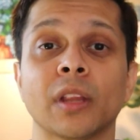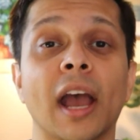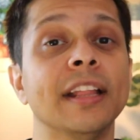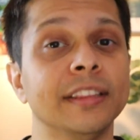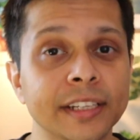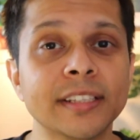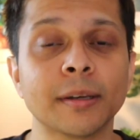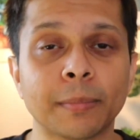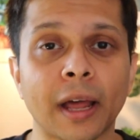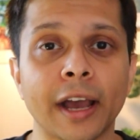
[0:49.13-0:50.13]
And this
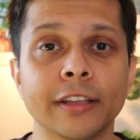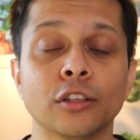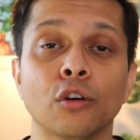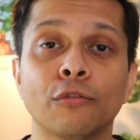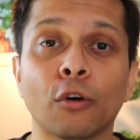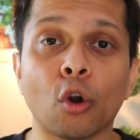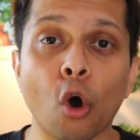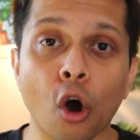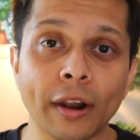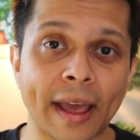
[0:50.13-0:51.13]
applies for
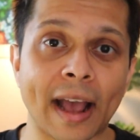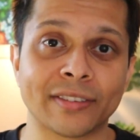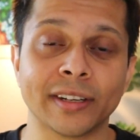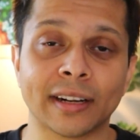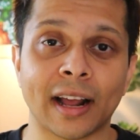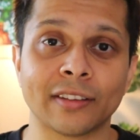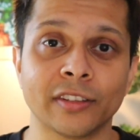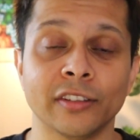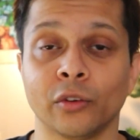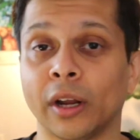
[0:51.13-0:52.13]
all asset
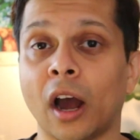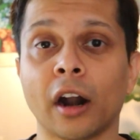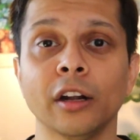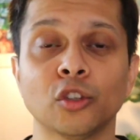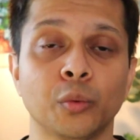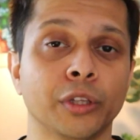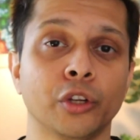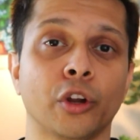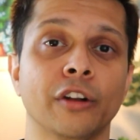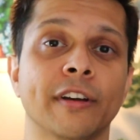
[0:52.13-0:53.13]
classes, regardless whether
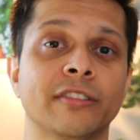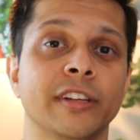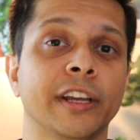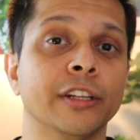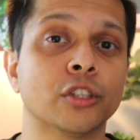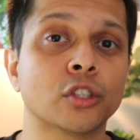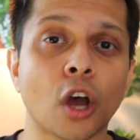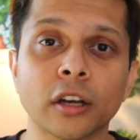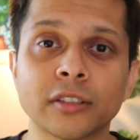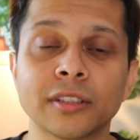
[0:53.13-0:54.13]
you're investing in
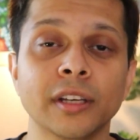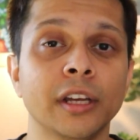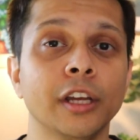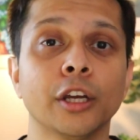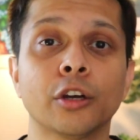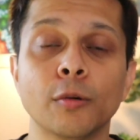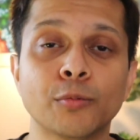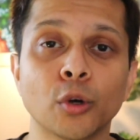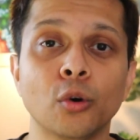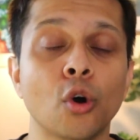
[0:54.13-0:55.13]
stocks,
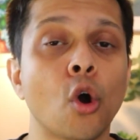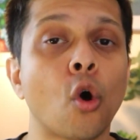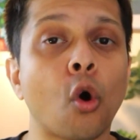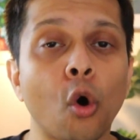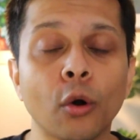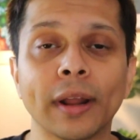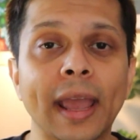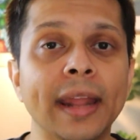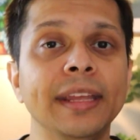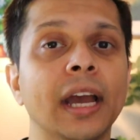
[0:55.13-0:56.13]
crypto, or
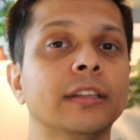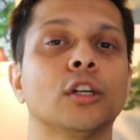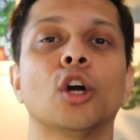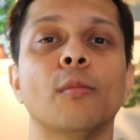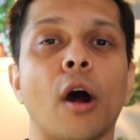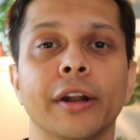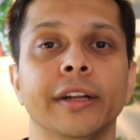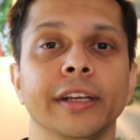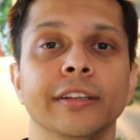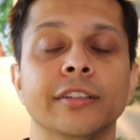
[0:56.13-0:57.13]
any other
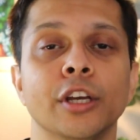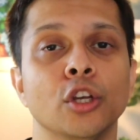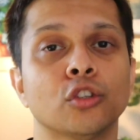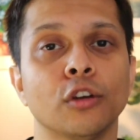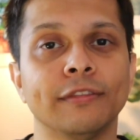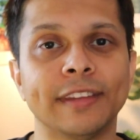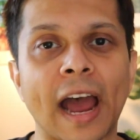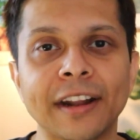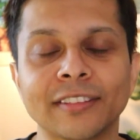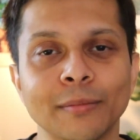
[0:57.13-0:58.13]
commodities. So if
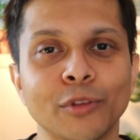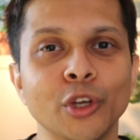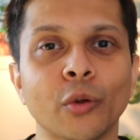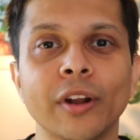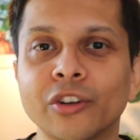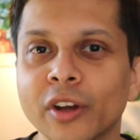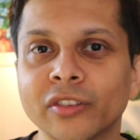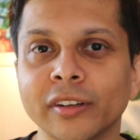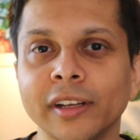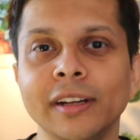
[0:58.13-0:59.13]
that is something you're
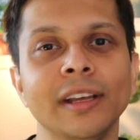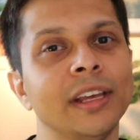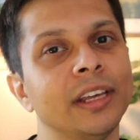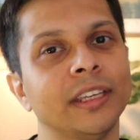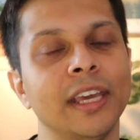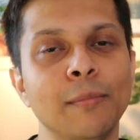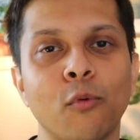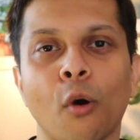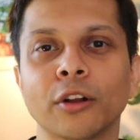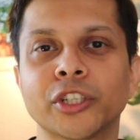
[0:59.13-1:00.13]
interested in, keep
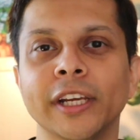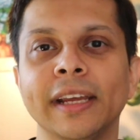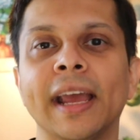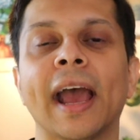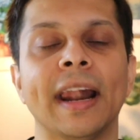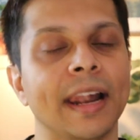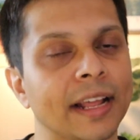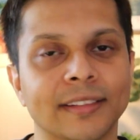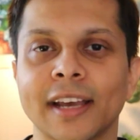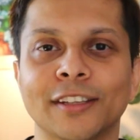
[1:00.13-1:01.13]
watching and
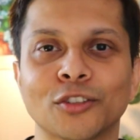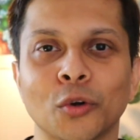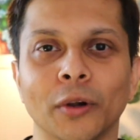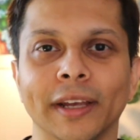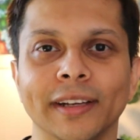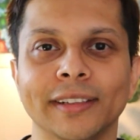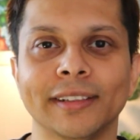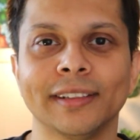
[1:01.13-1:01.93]
let's get this rolling.